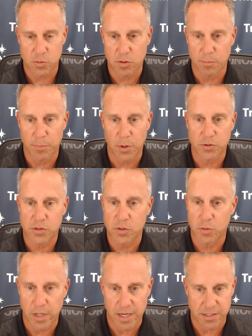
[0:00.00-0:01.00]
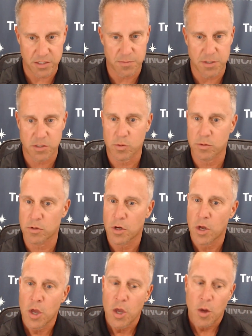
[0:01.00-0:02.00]
We were both doing estimates. We were,
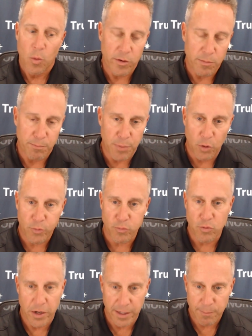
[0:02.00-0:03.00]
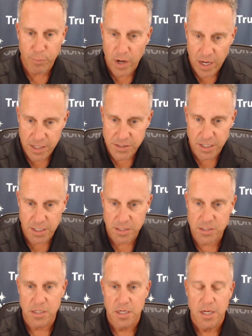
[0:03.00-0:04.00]
we were both running
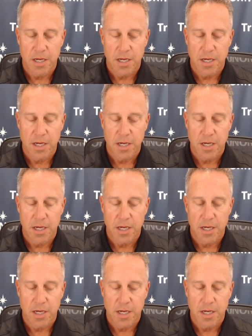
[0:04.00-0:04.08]
projects.